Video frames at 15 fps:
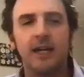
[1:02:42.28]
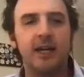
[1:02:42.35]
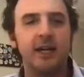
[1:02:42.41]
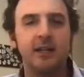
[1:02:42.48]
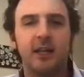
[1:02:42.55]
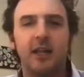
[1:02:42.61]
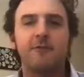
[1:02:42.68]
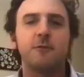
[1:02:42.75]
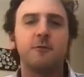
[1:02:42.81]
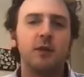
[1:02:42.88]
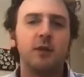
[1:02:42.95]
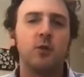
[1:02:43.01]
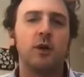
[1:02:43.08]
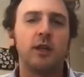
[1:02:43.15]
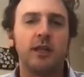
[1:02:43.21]
guy that have to
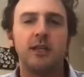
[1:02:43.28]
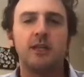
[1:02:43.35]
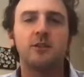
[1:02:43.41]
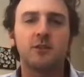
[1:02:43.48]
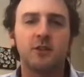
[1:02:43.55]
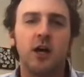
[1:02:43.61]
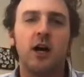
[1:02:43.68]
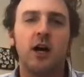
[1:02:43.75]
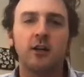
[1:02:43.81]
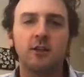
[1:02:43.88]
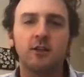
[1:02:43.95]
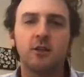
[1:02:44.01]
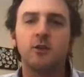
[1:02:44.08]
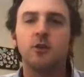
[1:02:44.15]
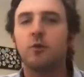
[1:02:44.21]
be to one of his
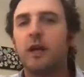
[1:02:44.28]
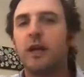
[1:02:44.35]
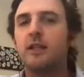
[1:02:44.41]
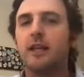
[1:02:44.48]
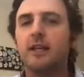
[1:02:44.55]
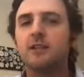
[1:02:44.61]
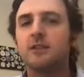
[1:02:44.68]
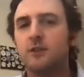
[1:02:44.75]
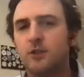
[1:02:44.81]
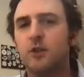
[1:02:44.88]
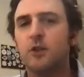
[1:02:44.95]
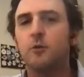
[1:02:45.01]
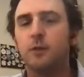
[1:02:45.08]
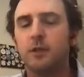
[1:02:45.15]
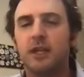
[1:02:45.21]
songs, so the right likes it
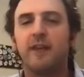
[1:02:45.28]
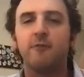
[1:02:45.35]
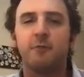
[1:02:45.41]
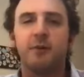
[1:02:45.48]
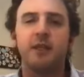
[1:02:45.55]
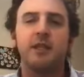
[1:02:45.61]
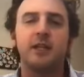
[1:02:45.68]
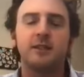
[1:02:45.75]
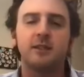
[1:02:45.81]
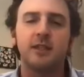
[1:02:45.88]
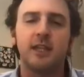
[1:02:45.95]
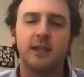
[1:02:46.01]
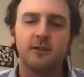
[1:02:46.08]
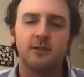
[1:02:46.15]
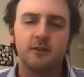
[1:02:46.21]
too. But then everybody gets to
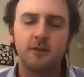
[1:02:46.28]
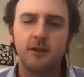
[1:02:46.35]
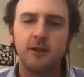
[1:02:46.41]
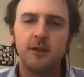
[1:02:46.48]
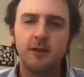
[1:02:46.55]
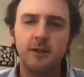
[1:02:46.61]
dance.